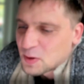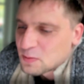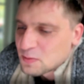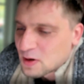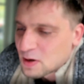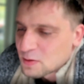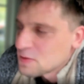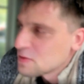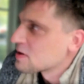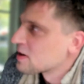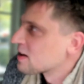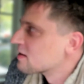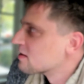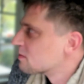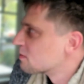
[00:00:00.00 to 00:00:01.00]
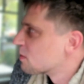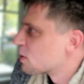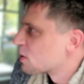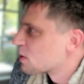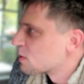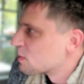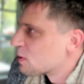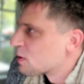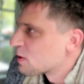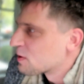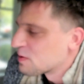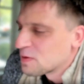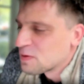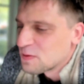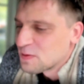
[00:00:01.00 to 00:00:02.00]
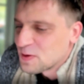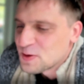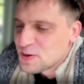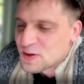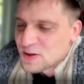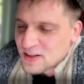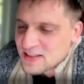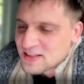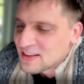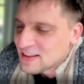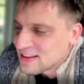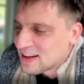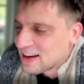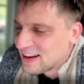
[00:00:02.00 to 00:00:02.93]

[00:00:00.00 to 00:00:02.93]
how to say, more futuristic